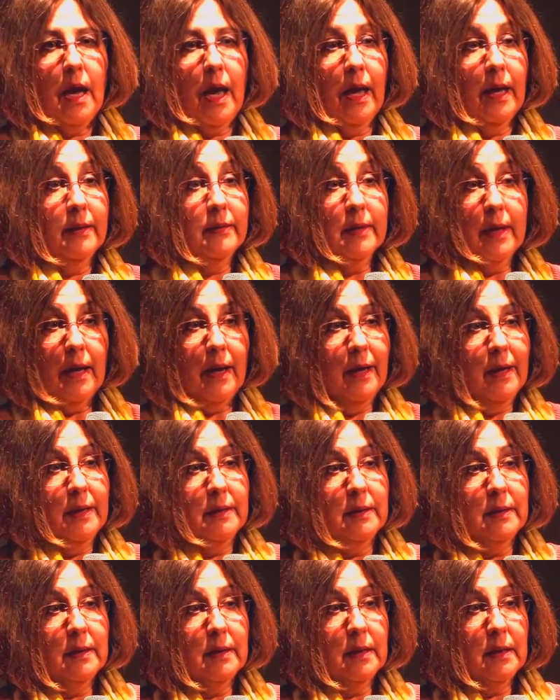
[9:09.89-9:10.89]
and
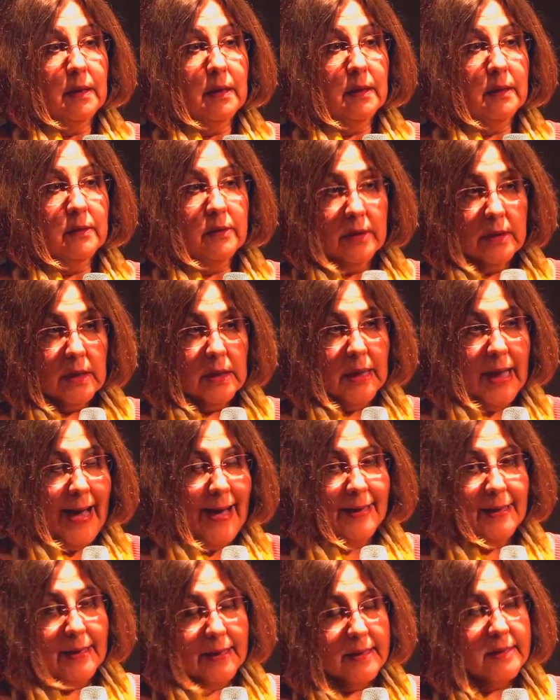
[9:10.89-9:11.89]
the
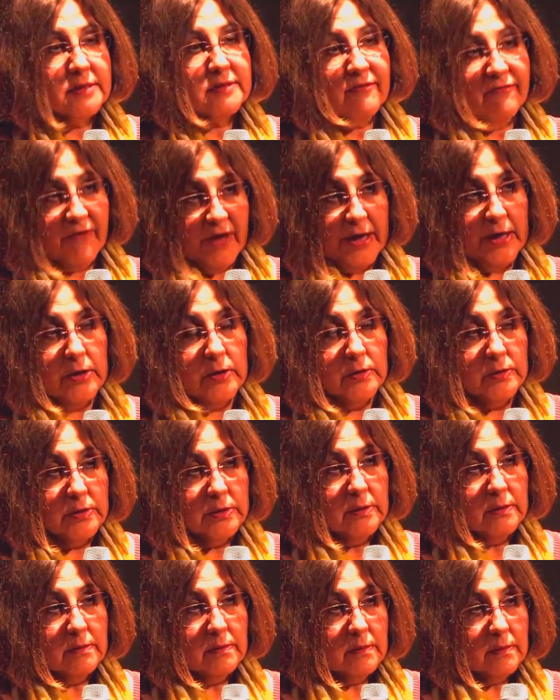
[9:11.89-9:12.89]
cladding has failed,